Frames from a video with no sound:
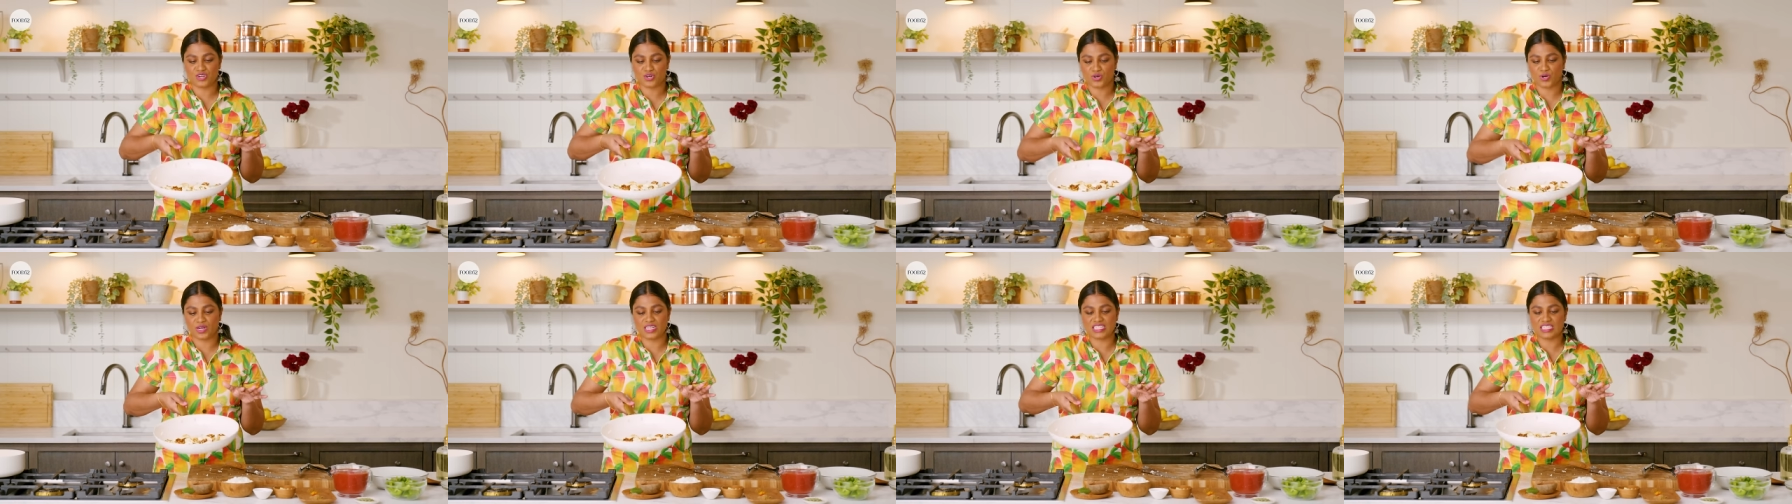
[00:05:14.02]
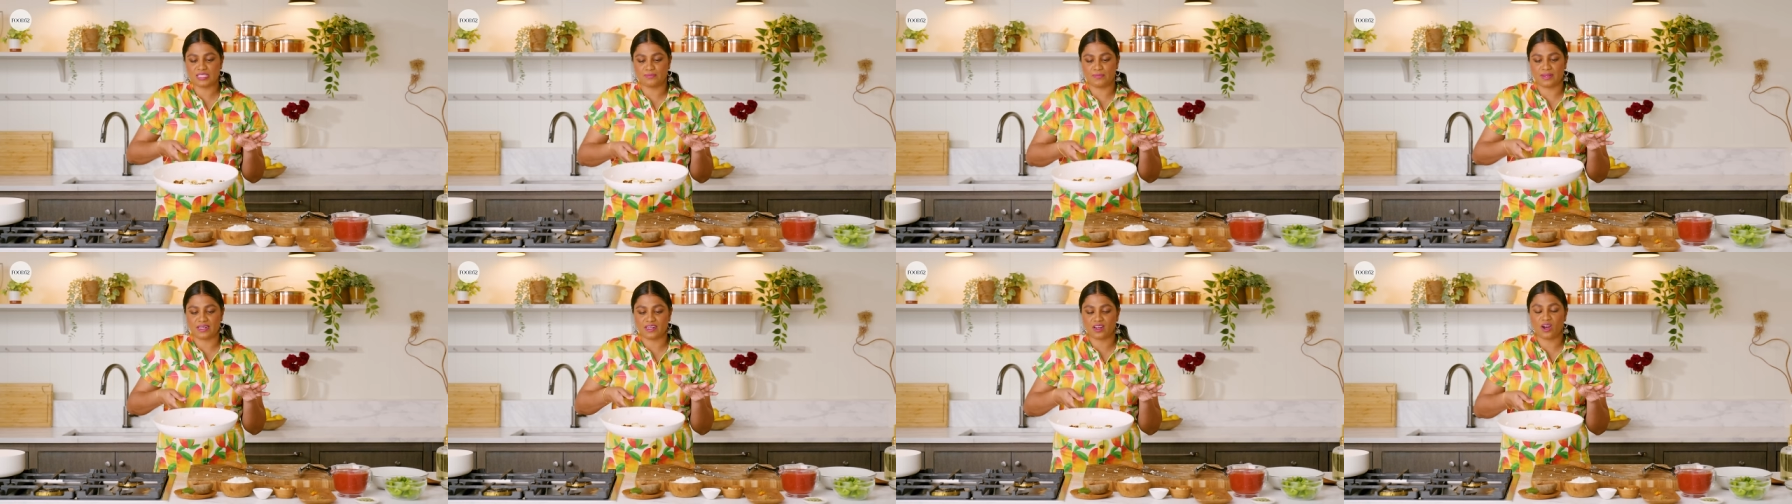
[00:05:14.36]

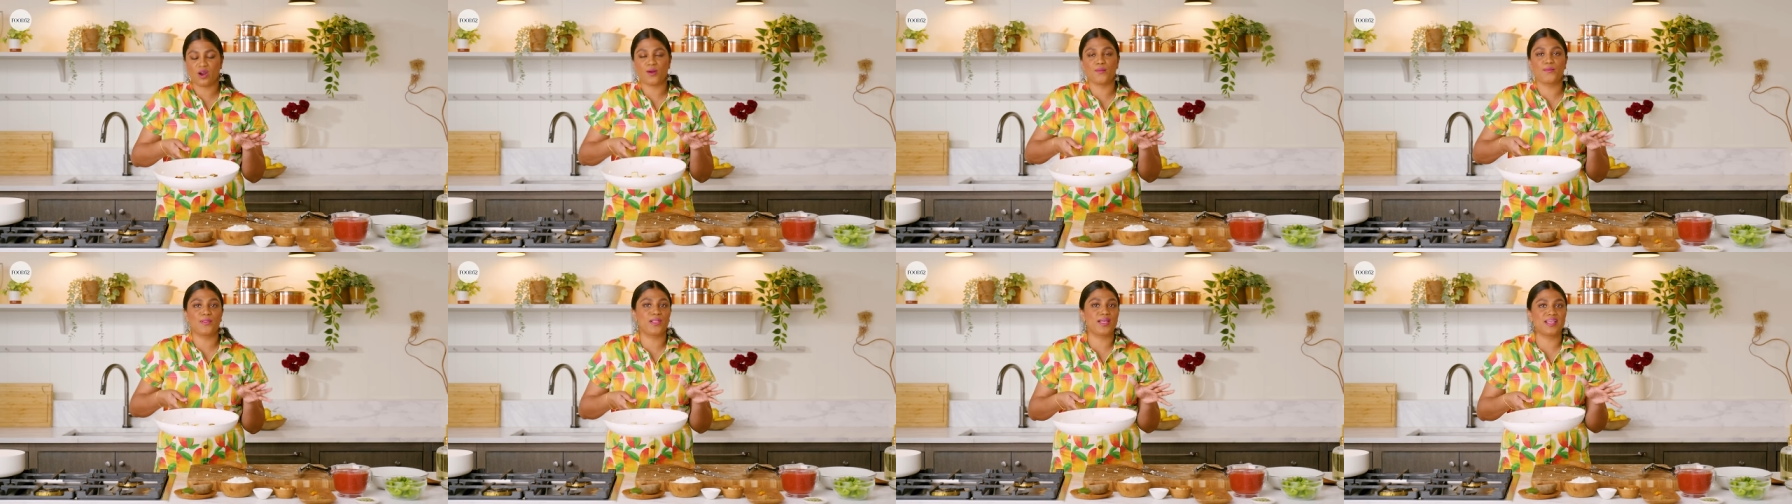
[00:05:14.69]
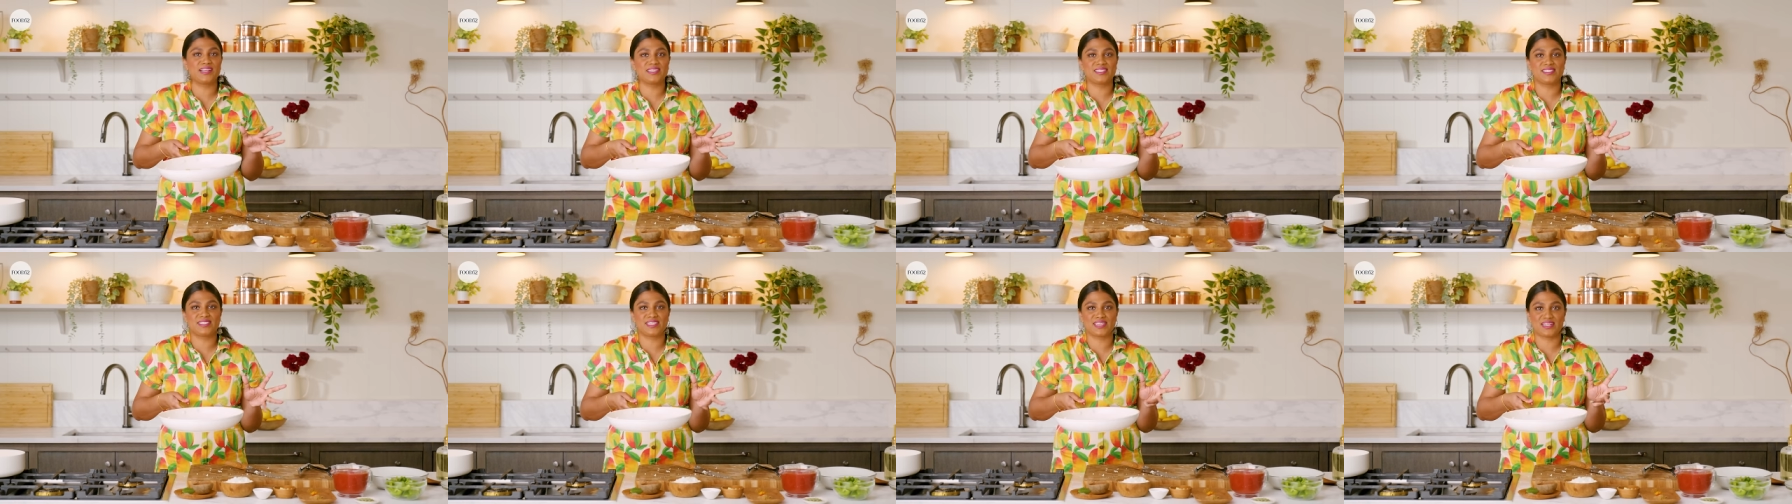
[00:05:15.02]
crisp and
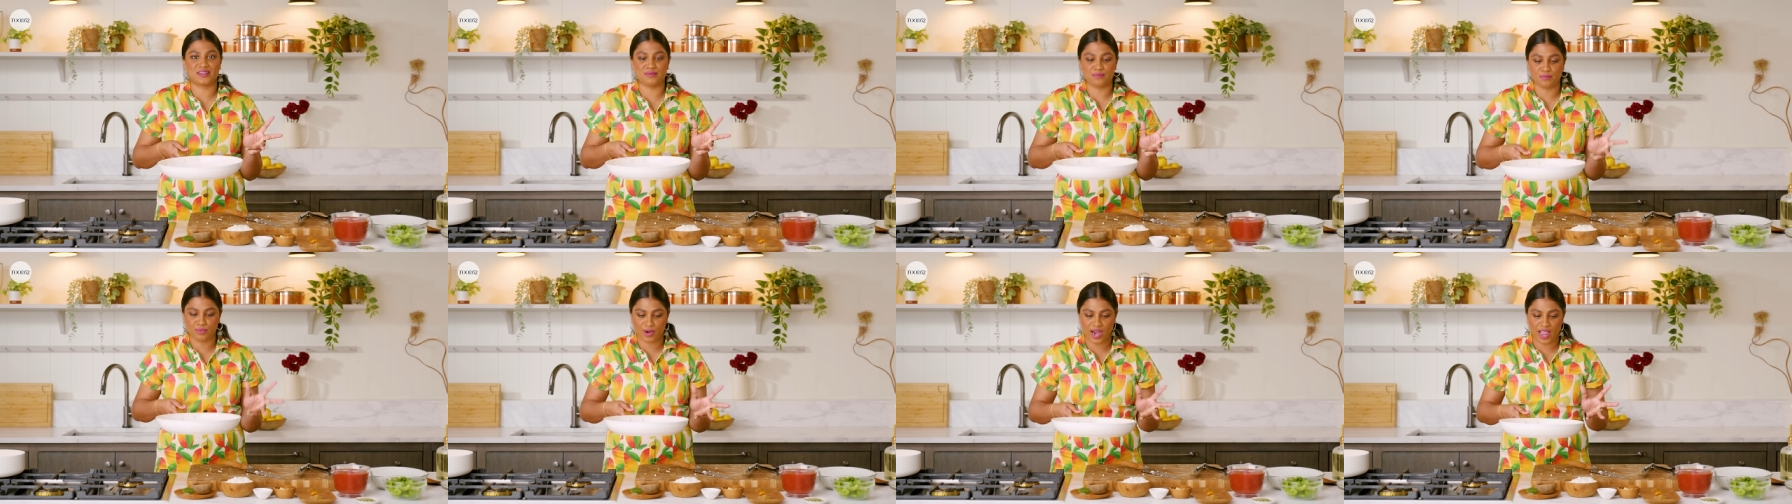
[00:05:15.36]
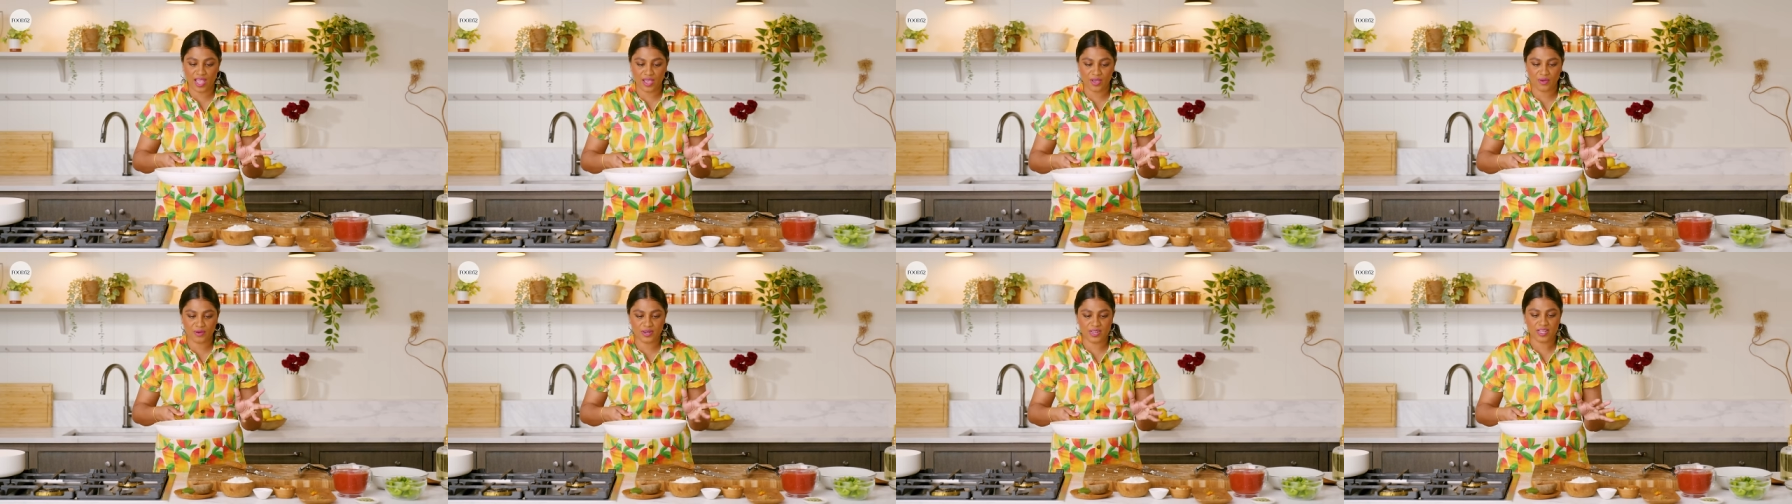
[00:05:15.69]
caramelized and
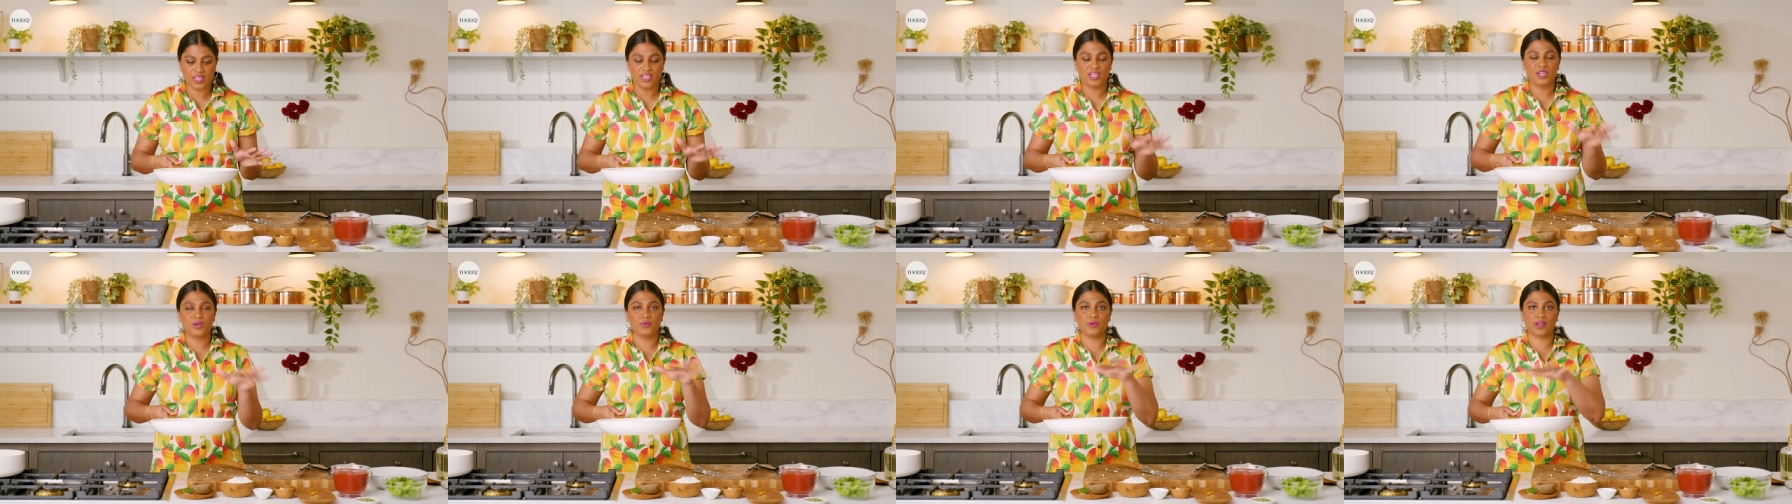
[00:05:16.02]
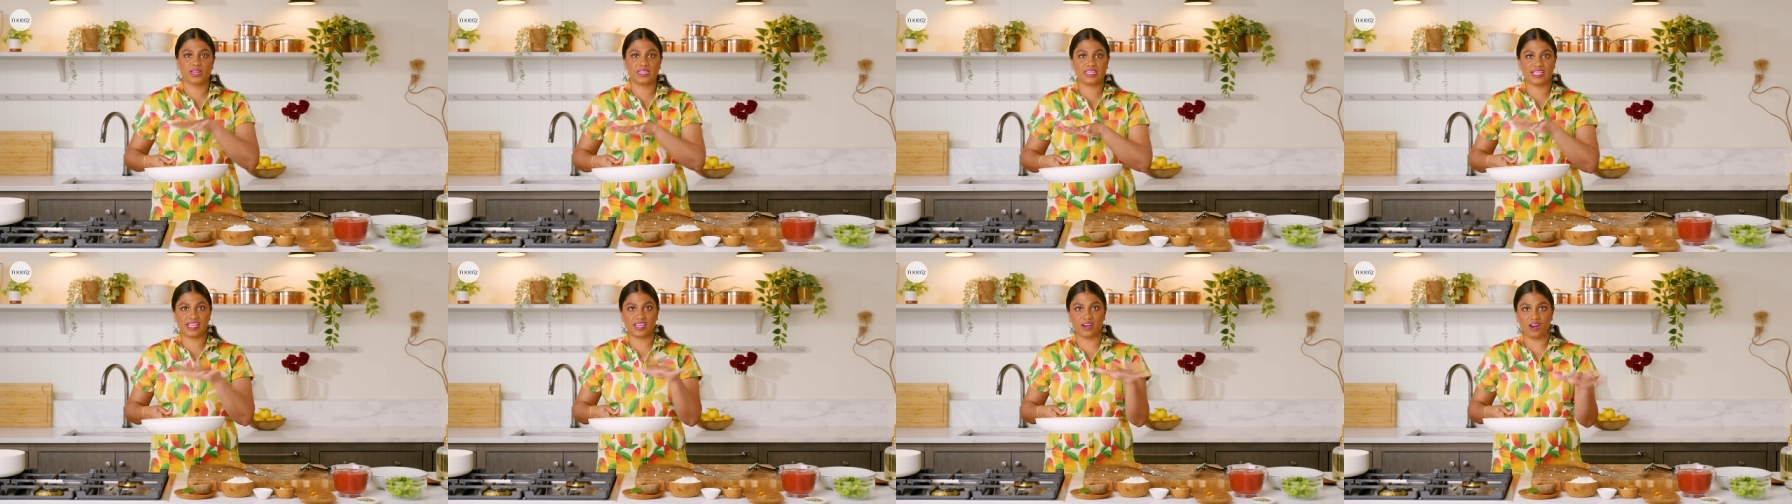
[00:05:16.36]
brown. We're
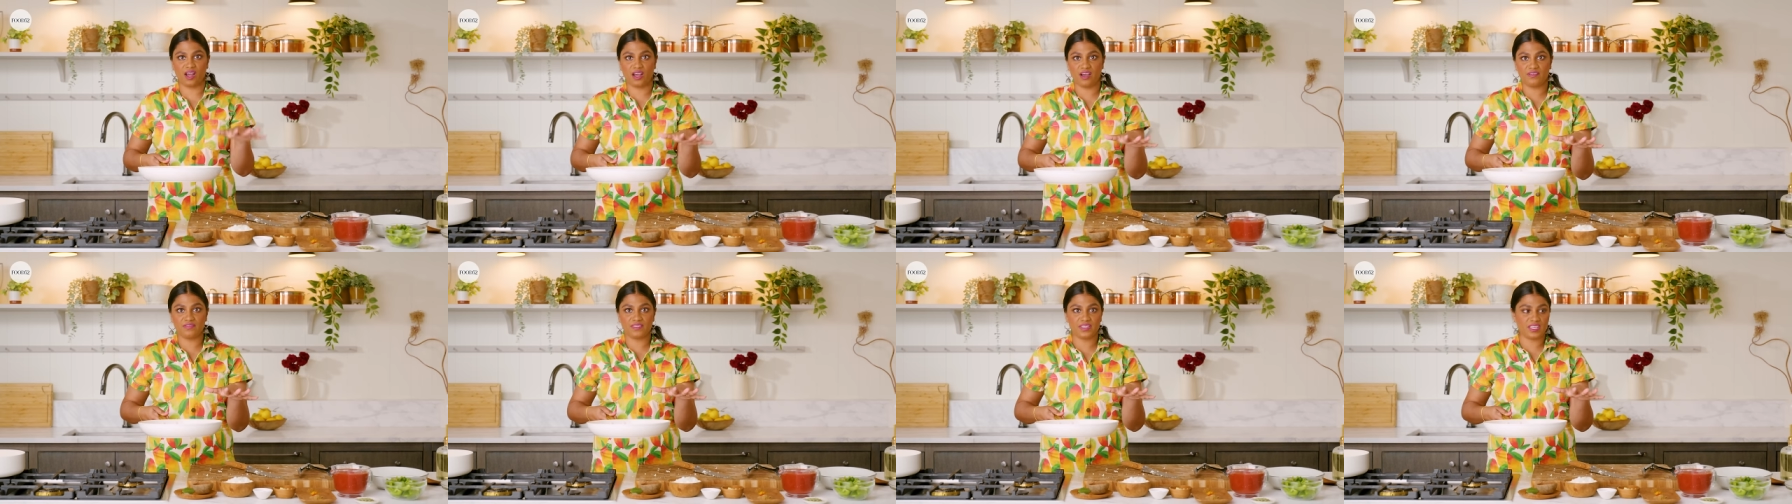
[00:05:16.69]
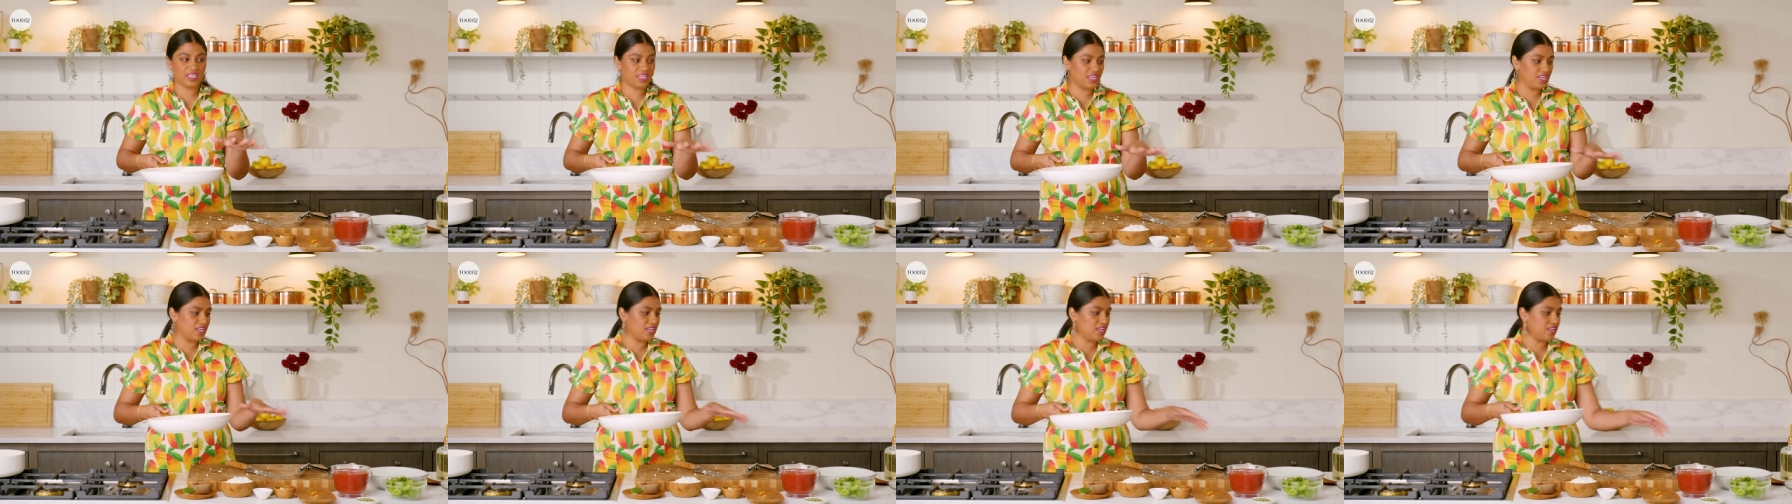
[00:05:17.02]
gonna take it off the
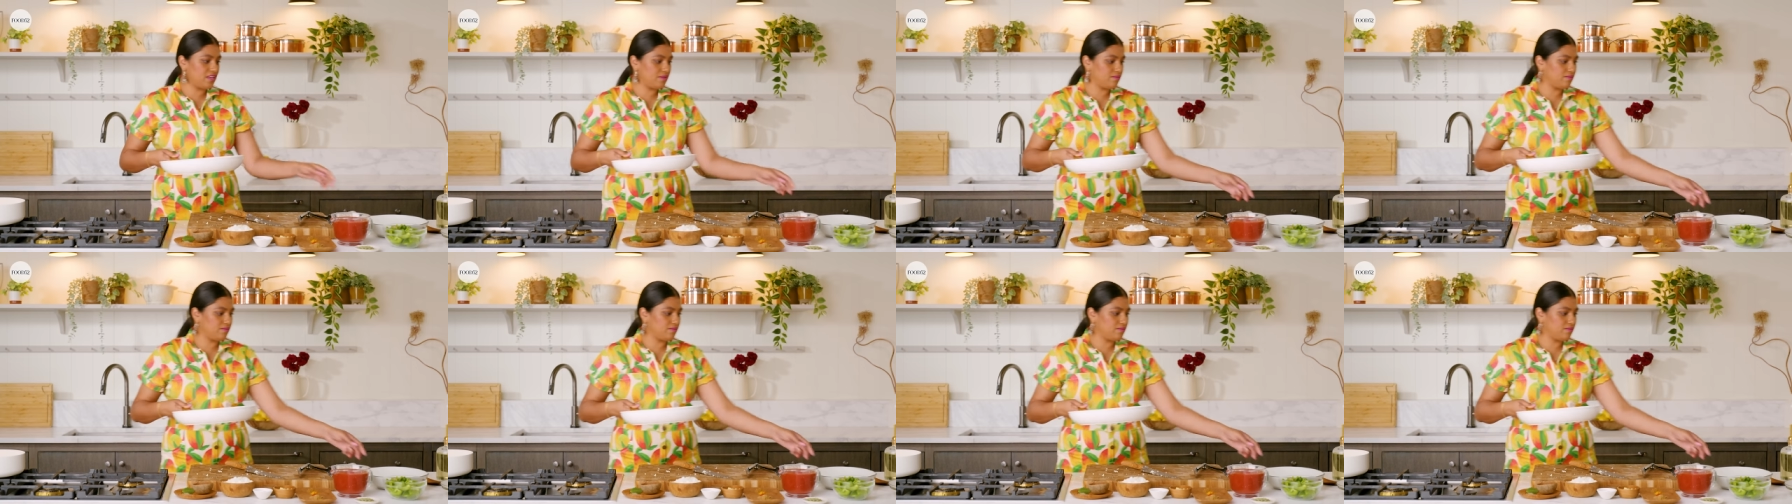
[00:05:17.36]
heat,